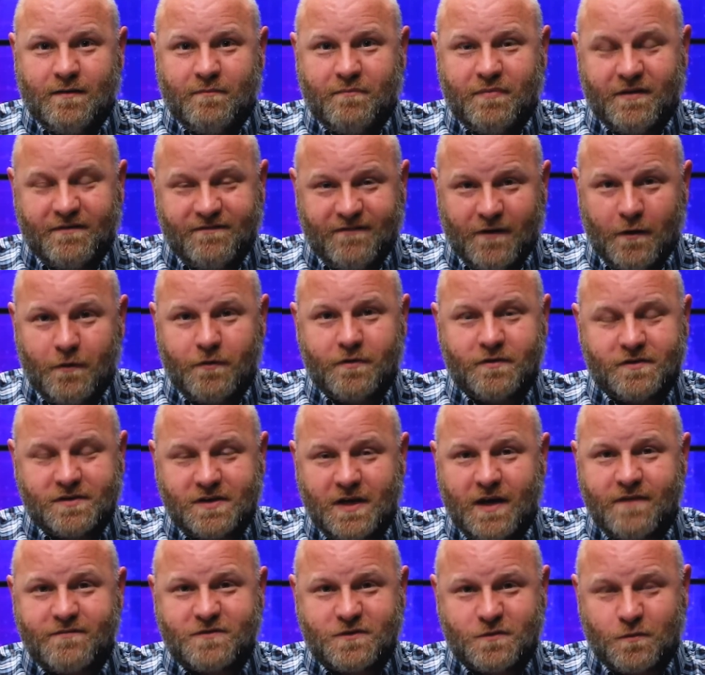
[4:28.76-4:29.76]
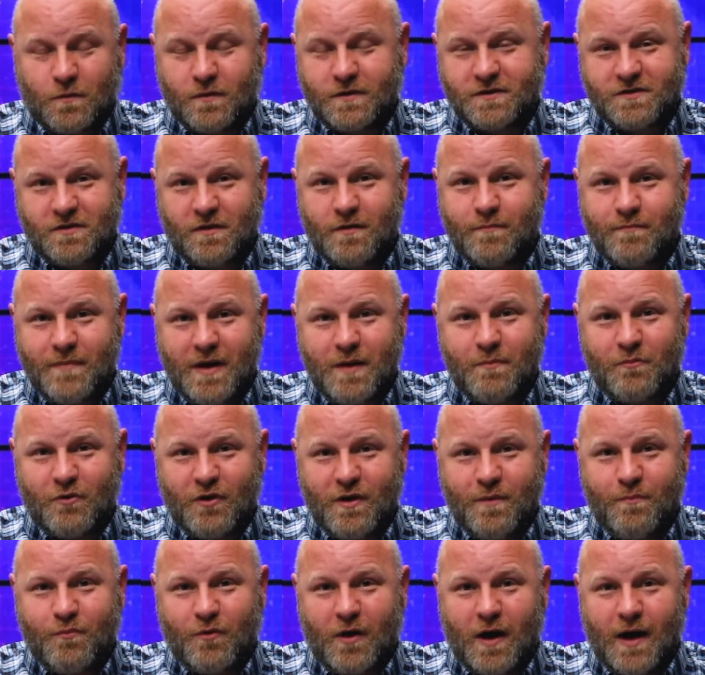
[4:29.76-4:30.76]
But voters have short-term
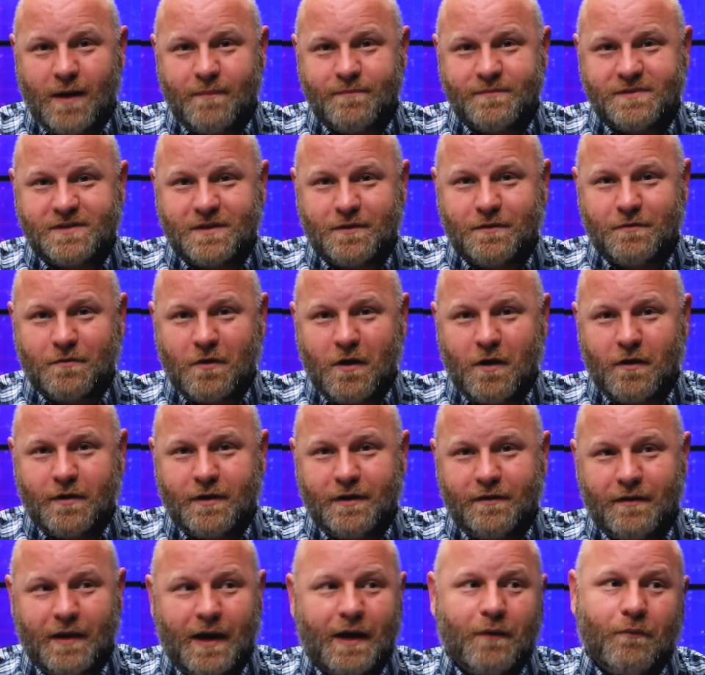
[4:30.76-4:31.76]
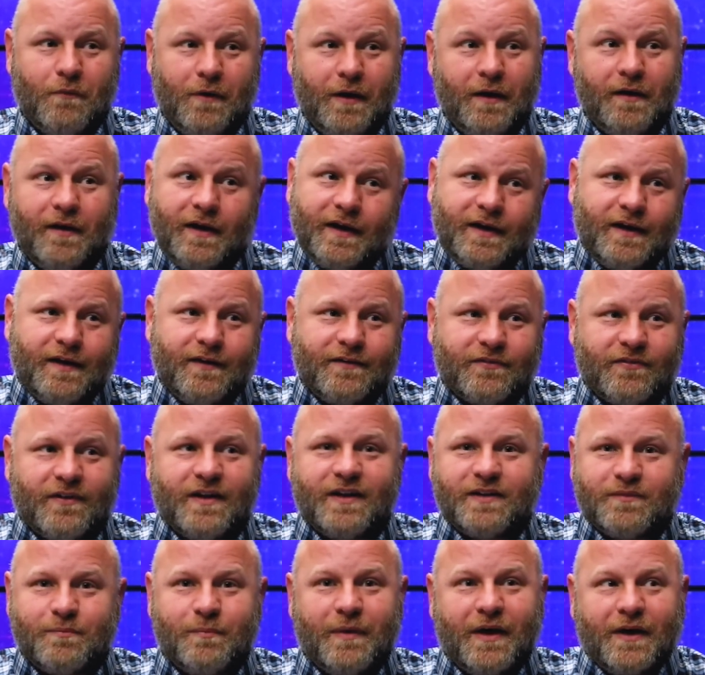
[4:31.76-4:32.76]
memory problems, and they're already like, well, I guess
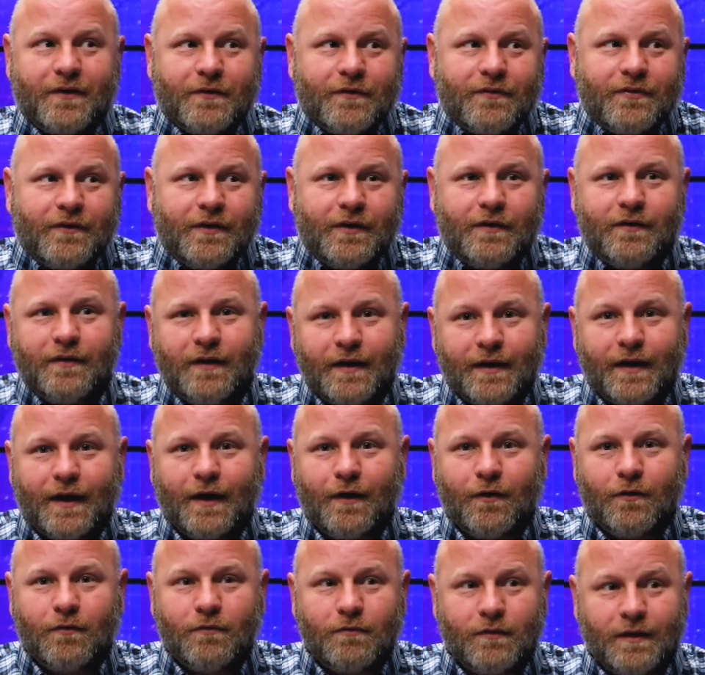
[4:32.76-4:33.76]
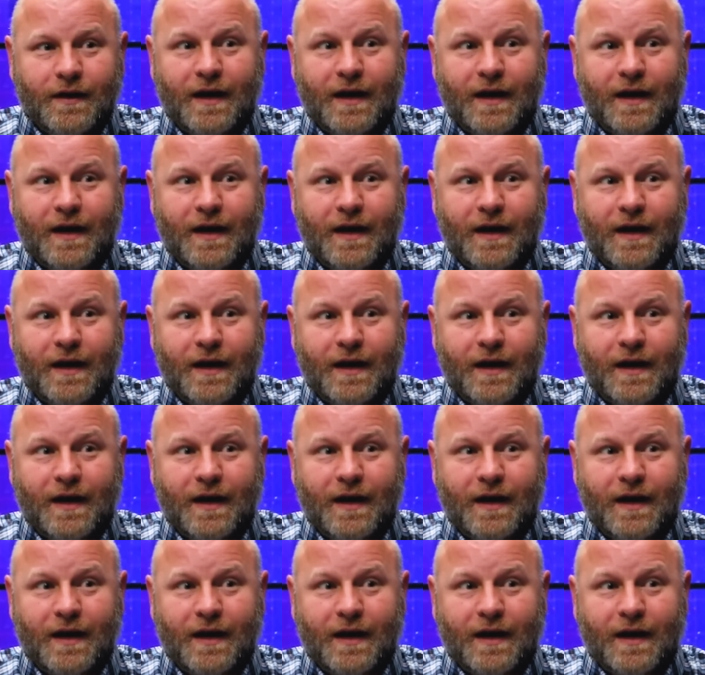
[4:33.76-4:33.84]
that's better than, you know,